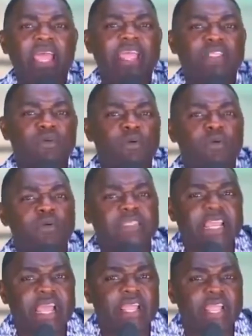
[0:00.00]
It
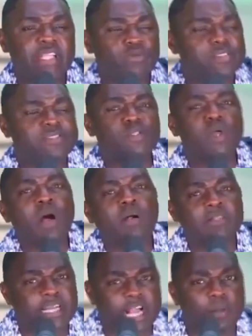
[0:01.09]
will
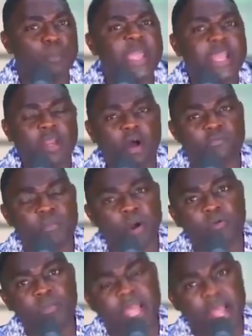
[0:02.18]
solve the campaign of
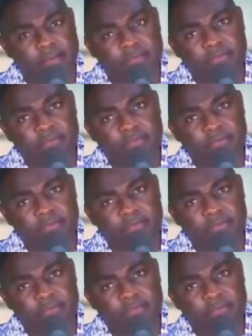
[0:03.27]
Baumia.